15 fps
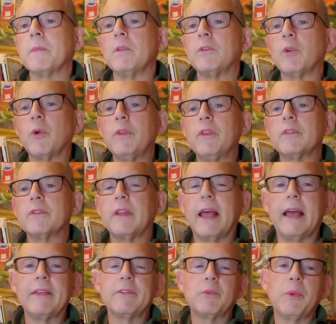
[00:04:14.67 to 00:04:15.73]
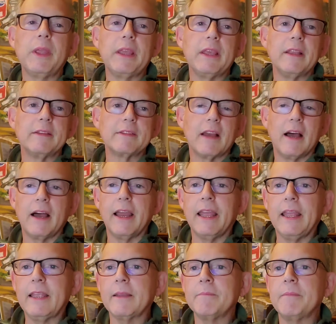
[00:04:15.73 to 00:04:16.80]
During this last weekend's
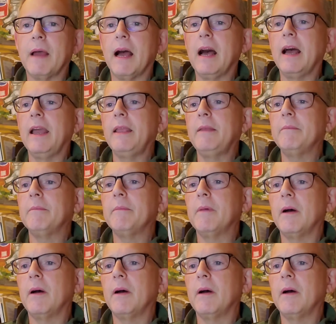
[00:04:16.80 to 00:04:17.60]
hike, I